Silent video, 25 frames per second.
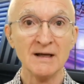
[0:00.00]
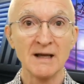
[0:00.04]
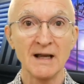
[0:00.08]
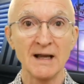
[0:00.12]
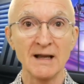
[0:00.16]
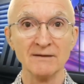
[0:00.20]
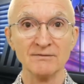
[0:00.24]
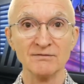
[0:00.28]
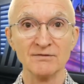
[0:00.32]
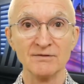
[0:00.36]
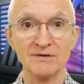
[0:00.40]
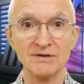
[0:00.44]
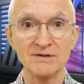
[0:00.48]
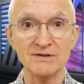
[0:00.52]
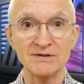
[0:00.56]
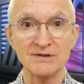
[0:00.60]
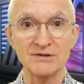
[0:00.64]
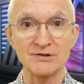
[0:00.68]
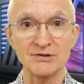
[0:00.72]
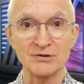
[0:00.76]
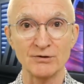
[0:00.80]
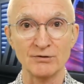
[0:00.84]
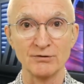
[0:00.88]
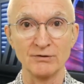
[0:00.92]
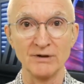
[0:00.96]
And this
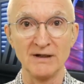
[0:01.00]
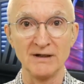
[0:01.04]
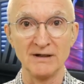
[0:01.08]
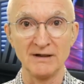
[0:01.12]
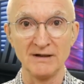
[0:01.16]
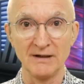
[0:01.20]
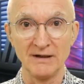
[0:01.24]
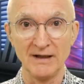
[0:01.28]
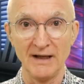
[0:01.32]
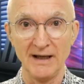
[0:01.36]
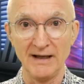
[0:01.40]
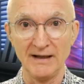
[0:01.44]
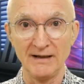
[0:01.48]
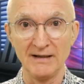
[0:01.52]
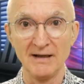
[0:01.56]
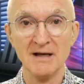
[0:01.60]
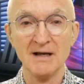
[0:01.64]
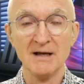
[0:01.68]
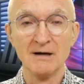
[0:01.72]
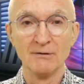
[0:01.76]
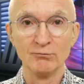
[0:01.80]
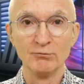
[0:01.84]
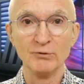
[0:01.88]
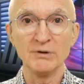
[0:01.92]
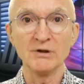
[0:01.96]
is creating a
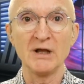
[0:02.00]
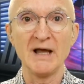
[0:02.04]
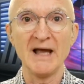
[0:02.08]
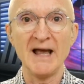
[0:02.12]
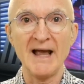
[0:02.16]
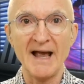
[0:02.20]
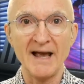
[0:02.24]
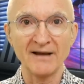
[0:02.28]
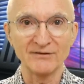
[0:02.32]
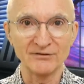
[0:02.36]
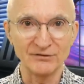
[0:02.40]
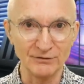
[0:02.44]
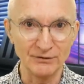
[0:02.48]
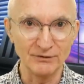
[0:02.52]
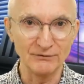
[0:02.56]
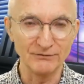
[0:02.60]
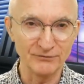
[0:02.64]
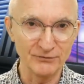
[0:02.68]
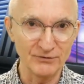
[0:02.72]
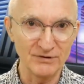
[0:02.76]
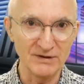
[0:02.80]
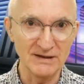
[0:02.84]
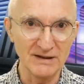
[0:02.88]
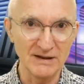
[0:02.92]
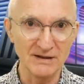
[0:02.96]
real hassle
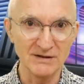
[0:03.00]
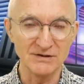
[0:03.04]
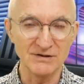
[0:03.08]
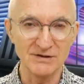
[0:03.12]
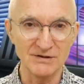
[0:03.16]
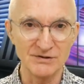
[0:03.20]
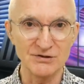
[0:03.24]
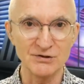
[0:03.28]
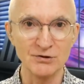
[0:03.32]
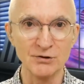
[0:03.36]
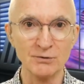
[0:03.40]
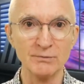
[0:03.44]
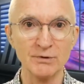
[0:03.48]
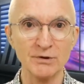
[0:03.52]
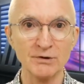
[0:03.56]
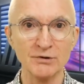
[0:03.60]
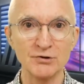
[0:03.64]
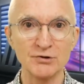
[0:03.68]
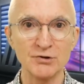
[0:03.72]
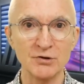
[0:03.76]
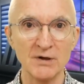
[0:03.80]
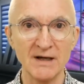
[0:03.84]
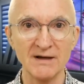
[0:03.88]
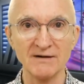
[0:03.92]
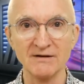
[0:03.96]
for the end consumer to
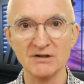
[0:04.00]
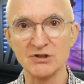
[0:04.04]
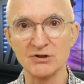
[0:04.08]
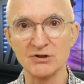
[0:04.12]
try and